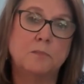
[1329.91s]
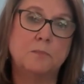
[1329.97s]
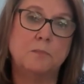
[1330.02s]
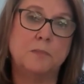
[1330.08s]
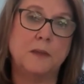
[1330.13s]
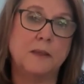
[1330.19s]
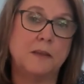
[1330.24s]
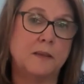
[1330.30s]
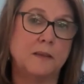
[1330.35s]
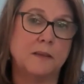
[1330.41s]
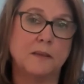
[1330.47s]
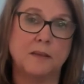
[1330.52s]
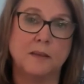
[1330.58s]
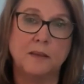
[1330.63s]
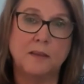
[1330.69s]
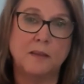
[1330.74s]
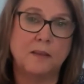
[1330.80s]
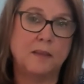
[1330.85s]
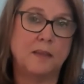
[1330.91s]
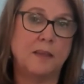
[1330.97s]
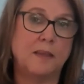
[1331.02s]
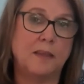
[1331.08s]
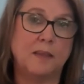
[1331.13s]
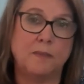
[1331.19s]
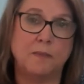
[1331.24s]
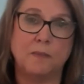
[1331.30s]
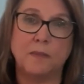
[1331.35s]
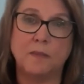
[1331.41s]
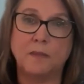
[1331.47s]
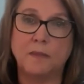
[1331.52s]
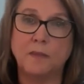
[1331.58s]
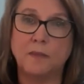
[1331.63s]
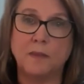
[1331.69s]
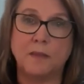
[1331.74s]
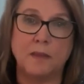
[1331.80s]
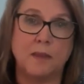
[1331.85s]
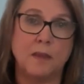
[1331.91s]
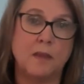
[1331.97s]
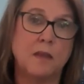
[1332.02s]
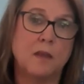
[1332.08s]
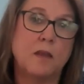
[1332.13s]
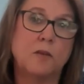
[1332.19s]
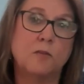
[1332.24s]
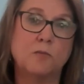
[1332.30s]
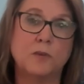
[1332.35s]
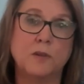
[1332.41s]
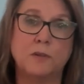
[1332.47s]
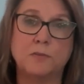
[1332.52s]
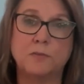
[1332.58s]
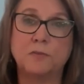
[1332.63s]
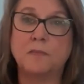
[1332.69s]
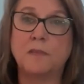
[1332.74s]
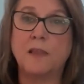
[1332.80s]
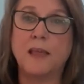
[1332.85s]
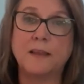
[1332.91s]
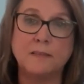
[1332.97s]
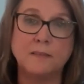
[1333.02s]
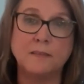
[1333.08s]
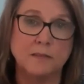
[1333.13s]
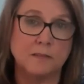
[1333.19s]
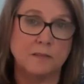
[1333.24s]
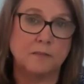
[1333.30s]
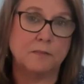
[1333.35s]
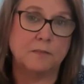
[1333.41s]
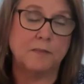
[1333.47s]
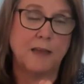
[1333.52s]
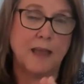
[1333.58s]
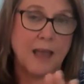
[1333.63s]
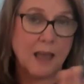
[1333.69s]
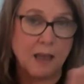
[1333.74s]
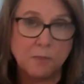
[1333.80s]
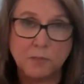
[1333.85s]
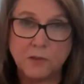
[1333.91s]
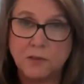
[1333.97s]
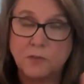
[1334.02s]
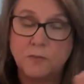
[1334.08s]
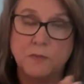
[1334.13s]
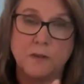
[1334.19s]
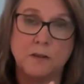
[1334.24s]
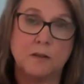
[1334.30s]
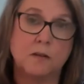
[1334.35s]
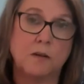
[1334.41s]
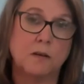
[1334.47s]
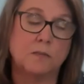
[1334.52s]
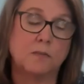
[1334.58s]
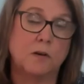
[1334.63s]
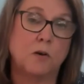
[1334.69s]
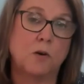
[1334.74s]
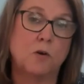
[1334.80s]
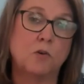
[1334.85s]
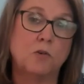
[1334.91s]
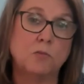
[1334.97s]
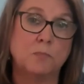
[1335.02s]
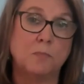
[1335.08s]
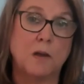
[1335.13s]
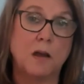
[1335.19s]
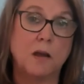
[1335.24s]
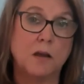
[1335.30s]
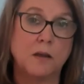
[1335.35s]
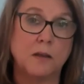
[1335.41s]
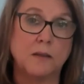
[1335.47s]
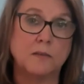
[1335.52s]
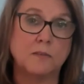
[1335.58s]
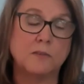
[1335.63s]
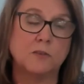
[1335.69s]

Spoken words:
being in the reflective atmosphere of our own mind,